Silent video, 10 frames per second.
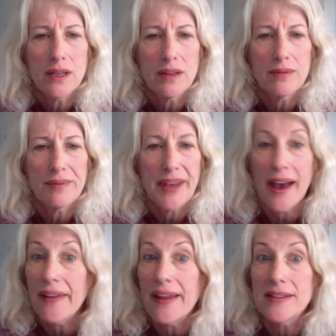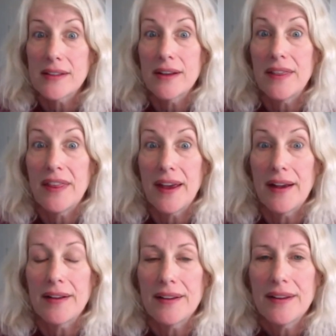Like, yeah, that's a good
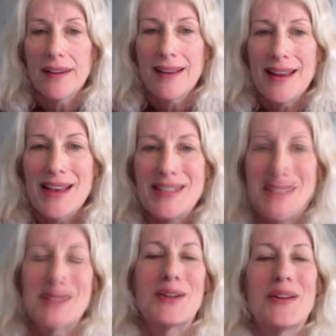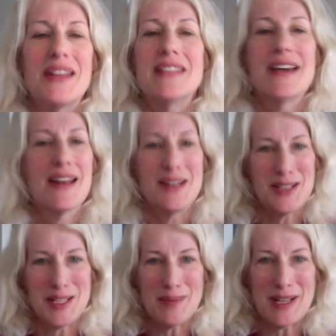thing. She's currently decided
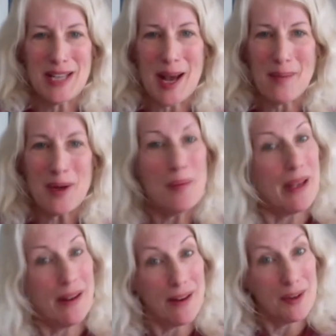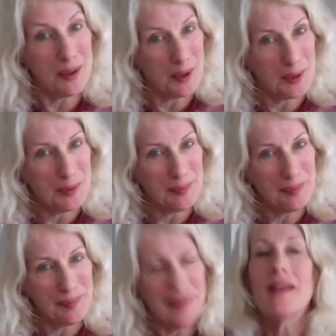she's much happier being on her own.
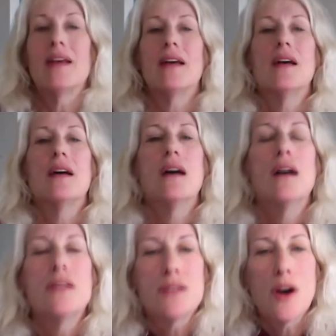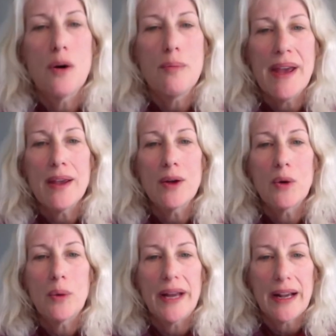So make it
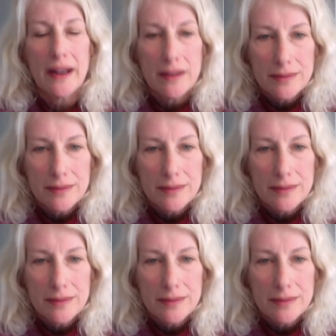quick